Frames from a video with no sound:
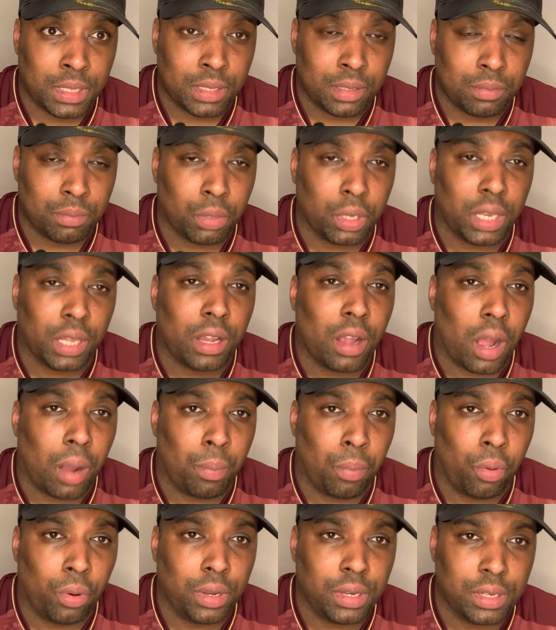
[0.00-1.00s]
But they got a
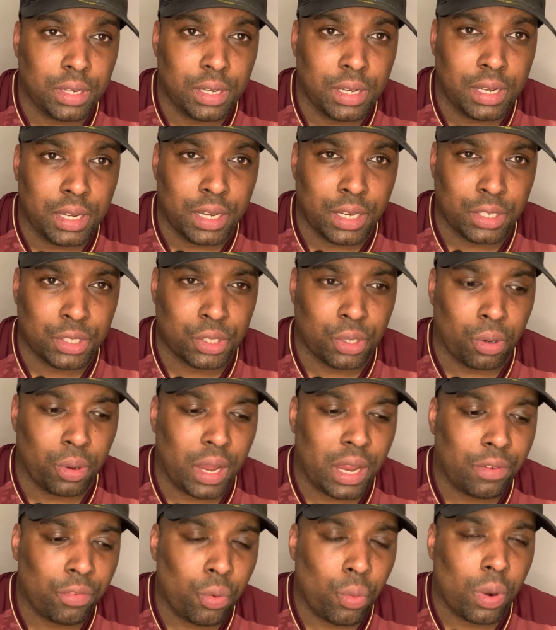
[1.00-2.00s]
point, didn't they? So
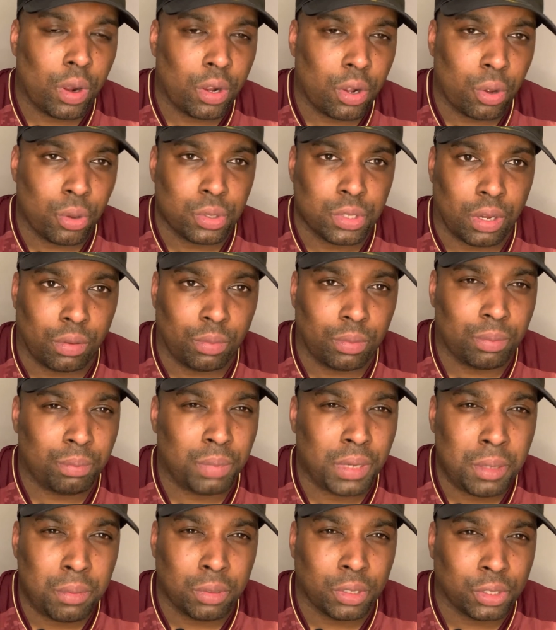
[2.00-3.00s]
everyone goes on.
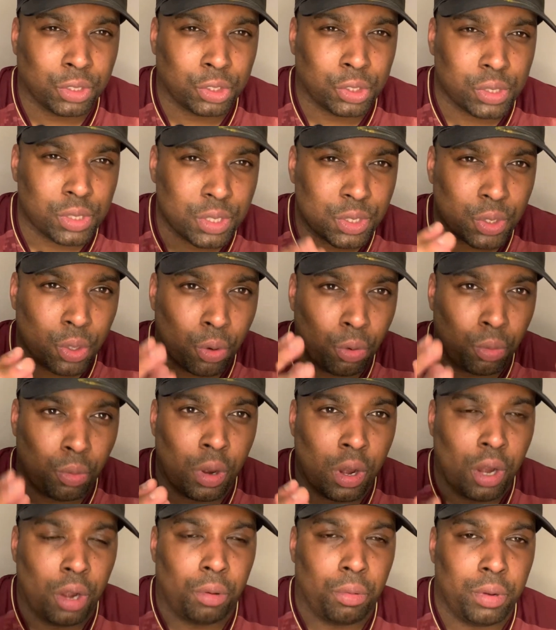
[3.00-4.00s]
People are just so
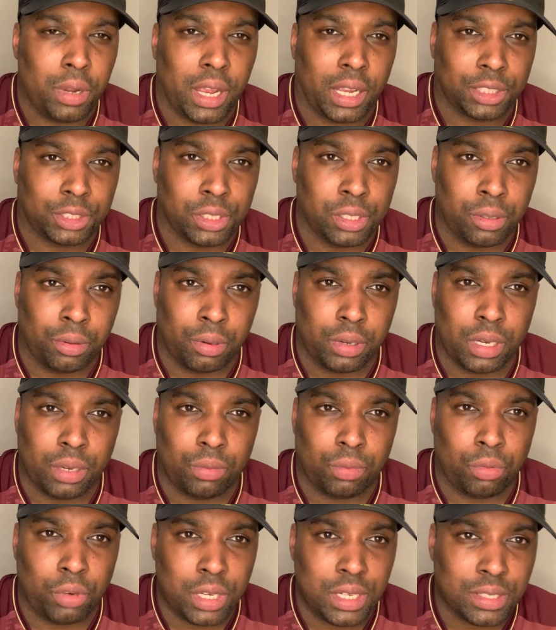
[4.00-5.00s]
reactionary and
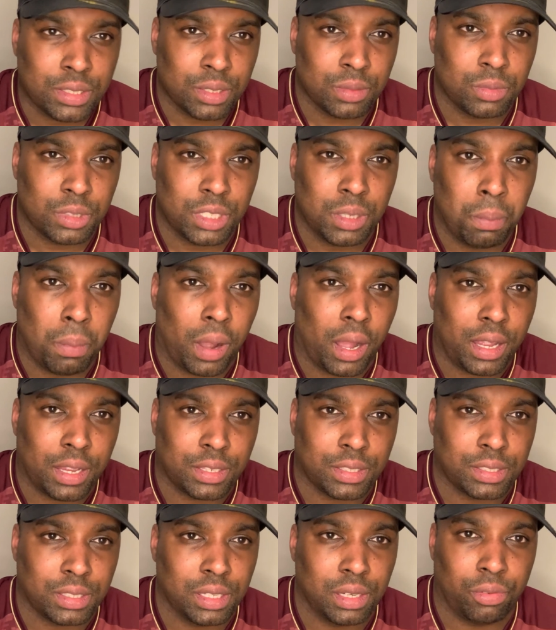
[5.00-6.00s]
recency bias
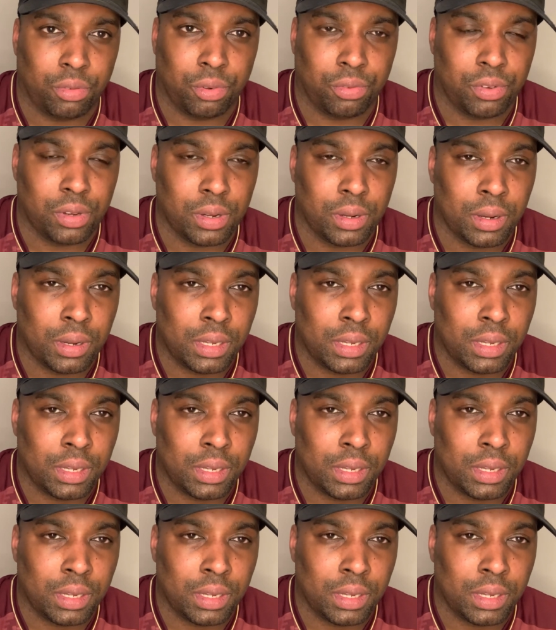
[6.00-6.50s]
and everything.